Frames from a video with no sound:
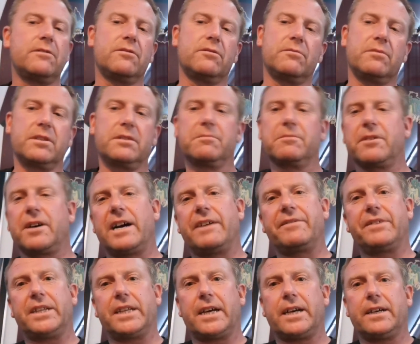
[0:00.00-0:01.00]
oh, well, I'm not
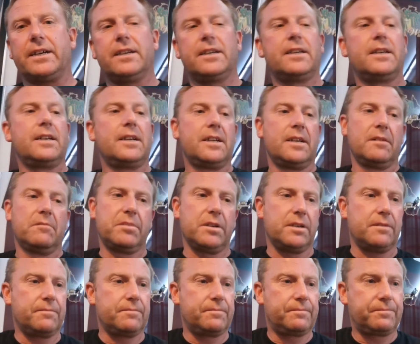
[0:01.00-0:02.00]
having that.
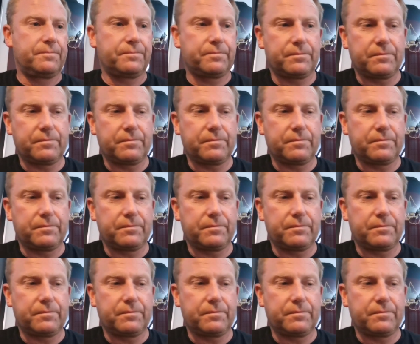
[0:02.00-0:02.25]
But